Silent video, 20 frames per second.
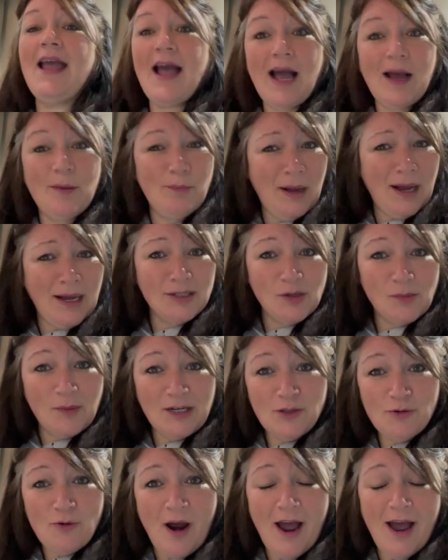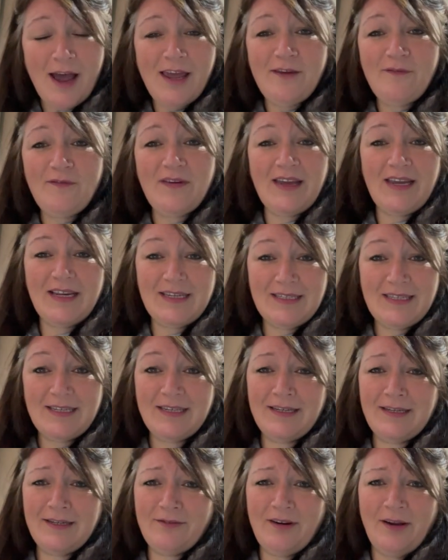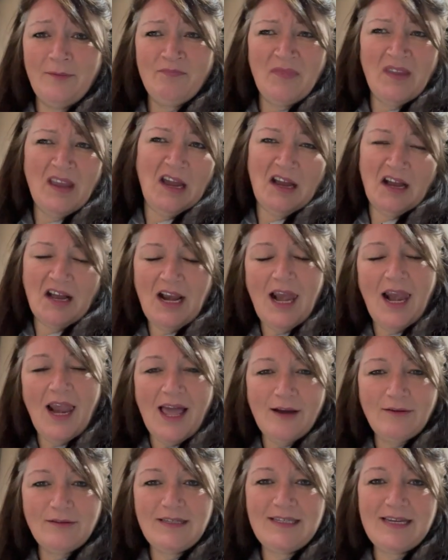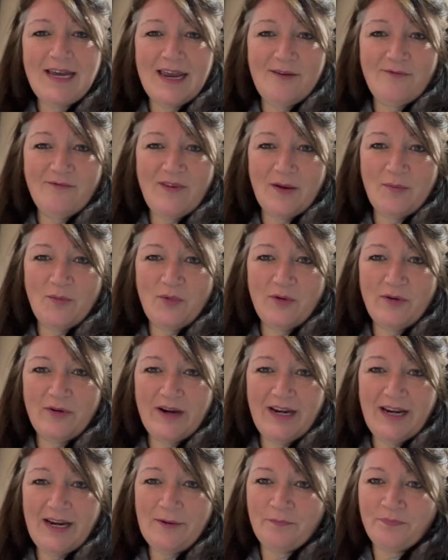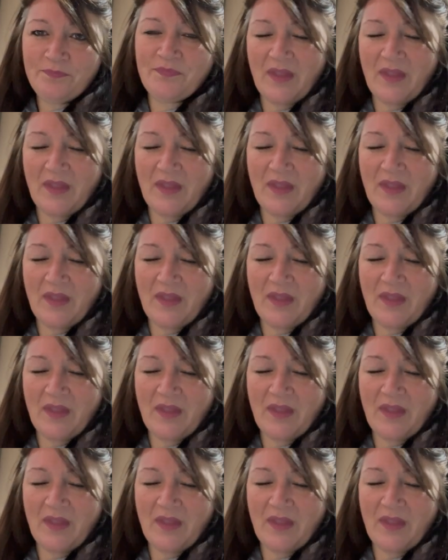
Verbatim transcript: I'm parked on my drive, it's a cloudy day in February,